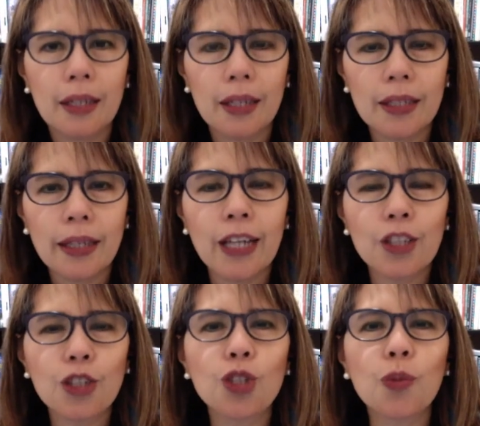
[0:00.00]
It has
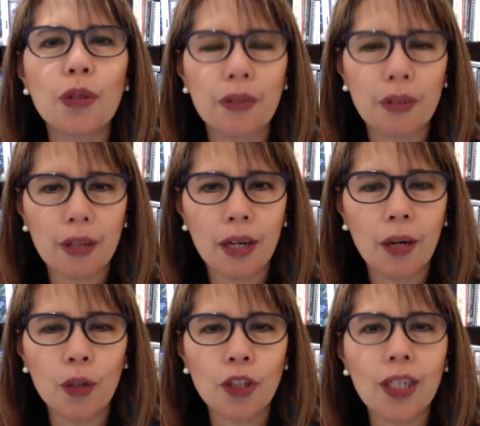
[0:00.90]
to do with,
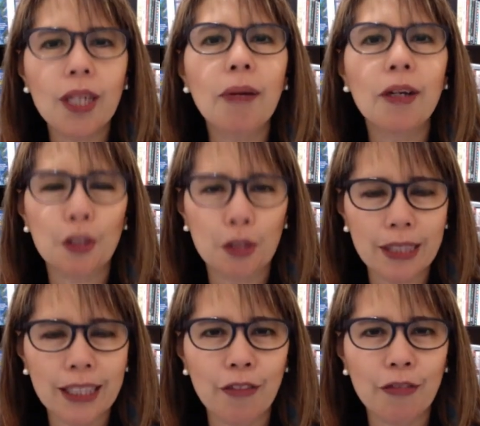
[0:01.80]
we're talking about
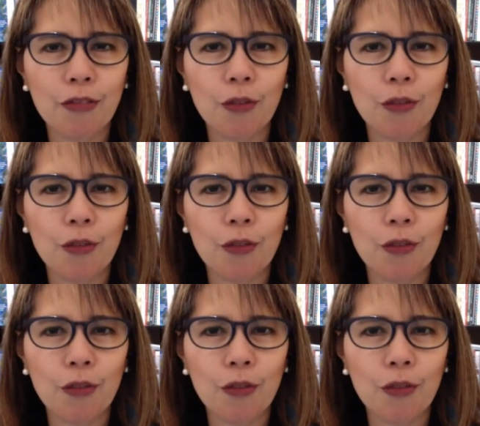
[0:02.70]
yourself.